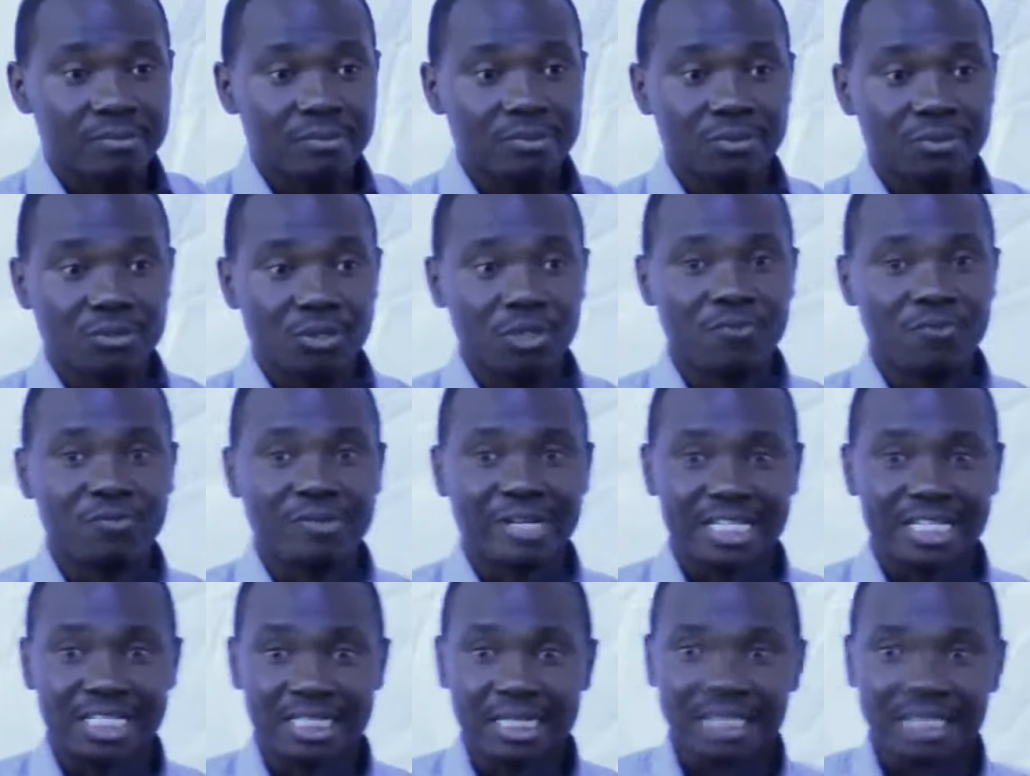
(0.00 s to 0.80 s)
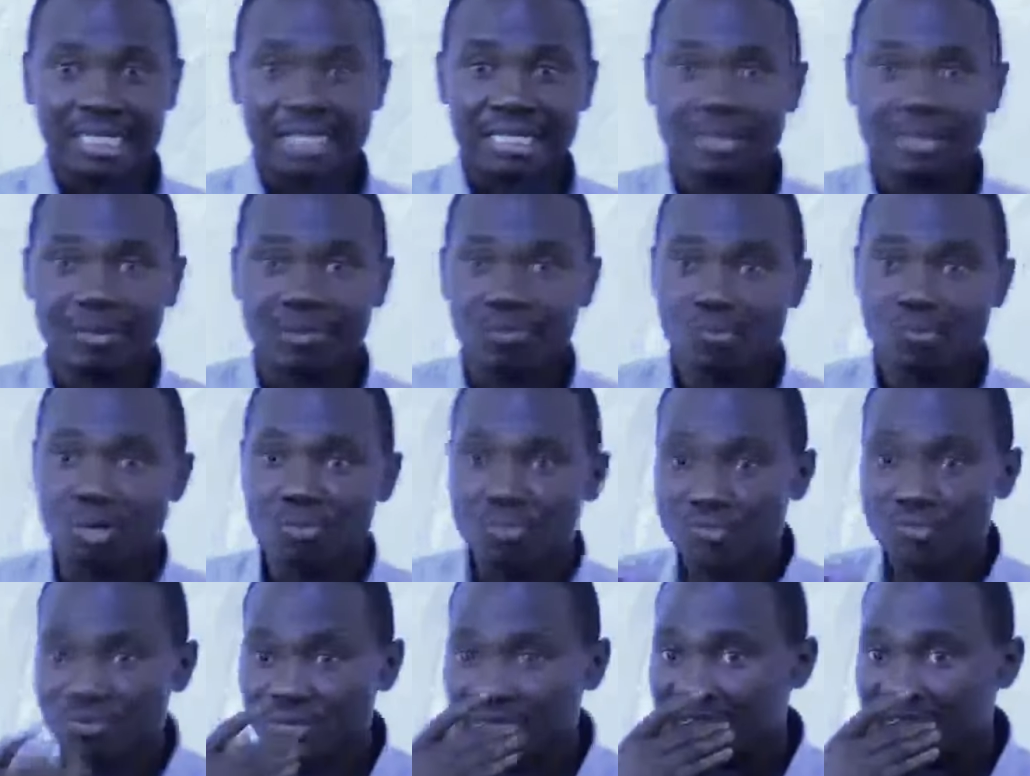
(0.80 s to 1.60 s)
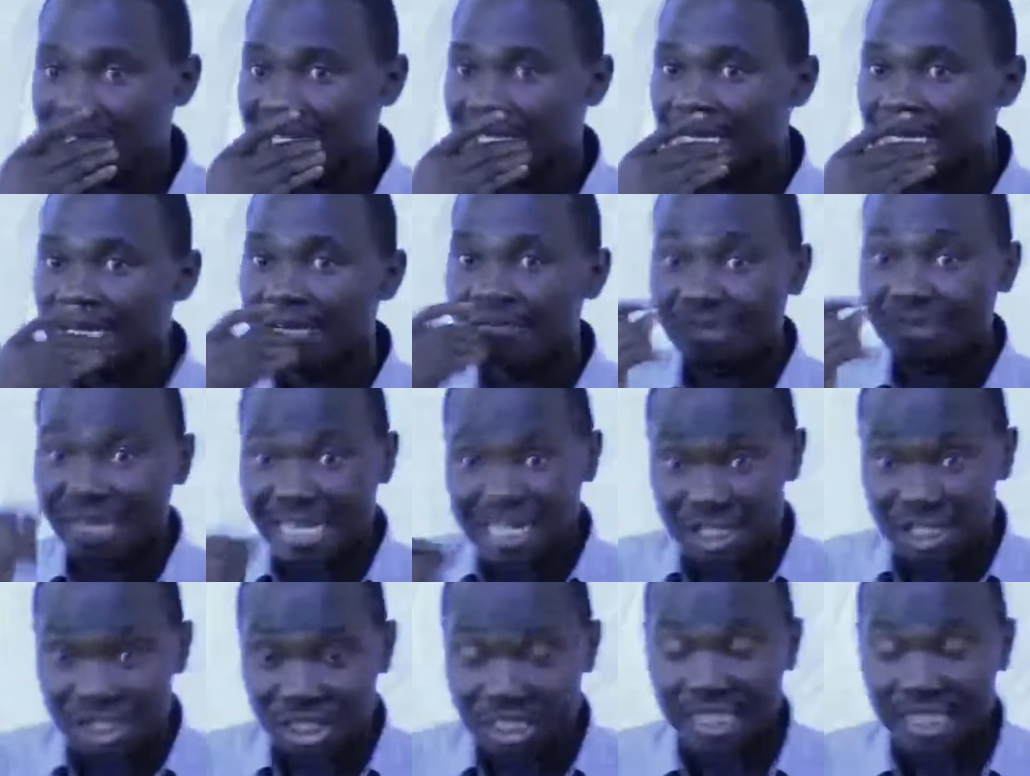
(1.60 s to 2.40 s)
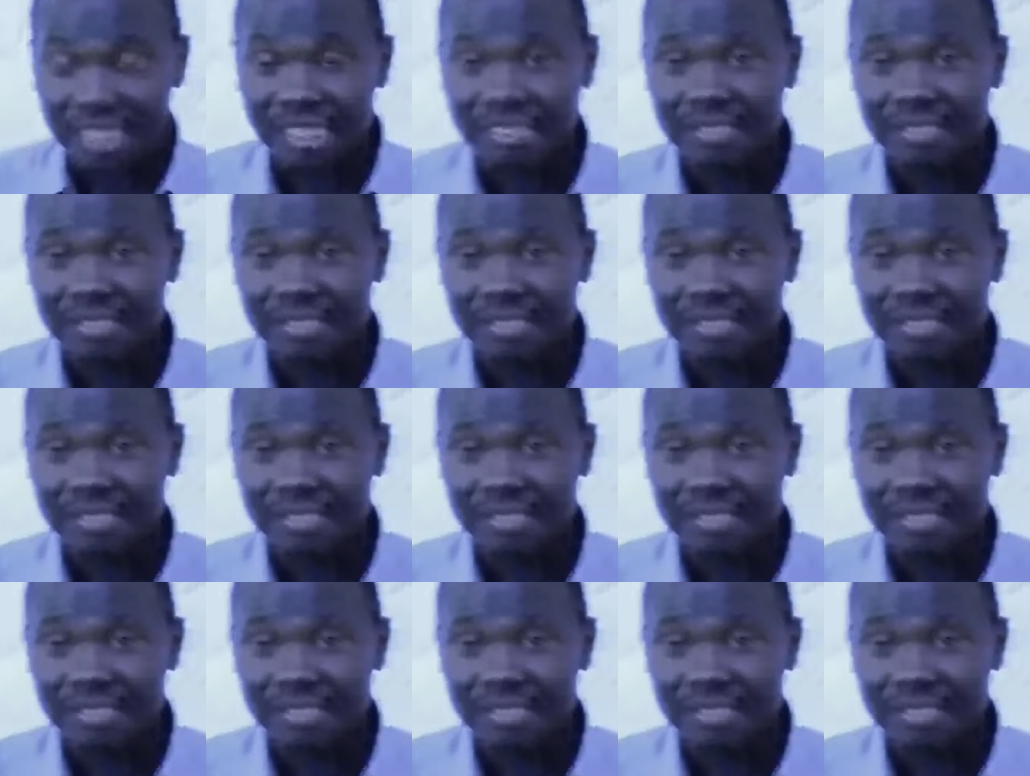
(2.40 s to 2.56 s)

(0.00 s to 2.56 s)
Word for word: Not freshly, Mwamburi. Fleshly.